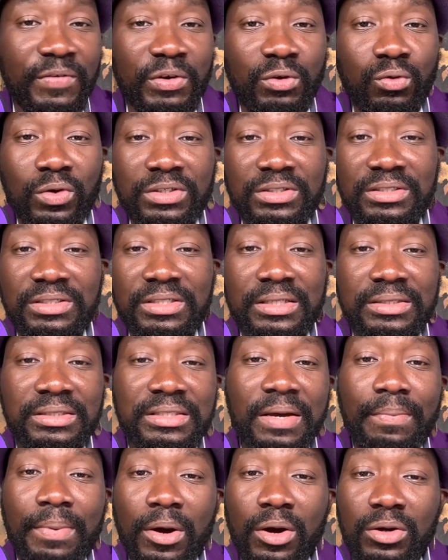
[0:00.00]
it was just
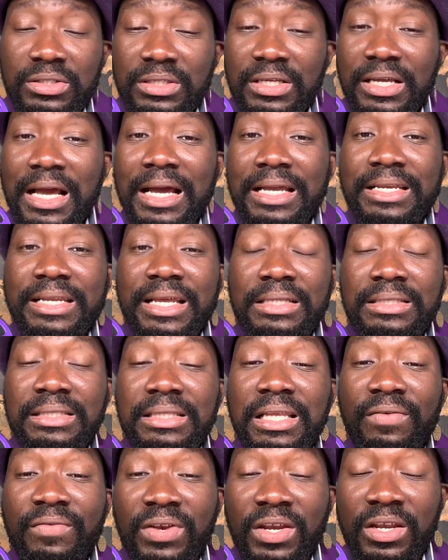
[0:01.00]
about Ghanaians
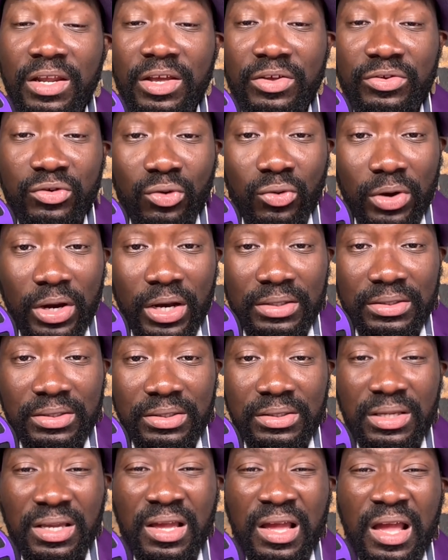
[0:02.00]
living in the
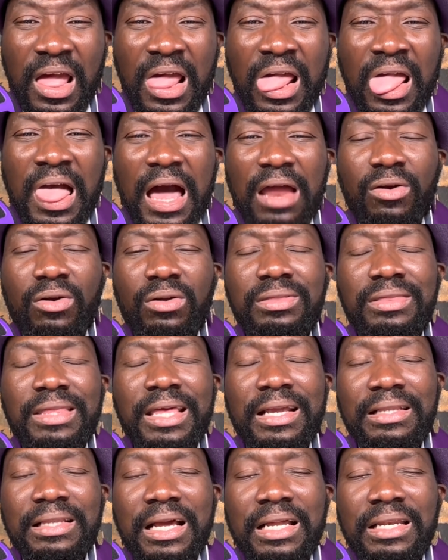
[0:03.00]
U.S., I don't
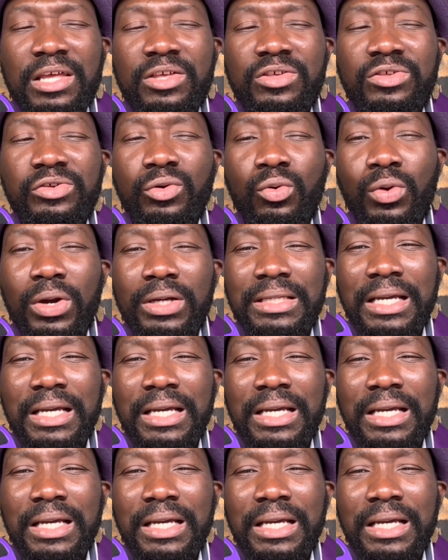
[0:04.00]
think that the U.S.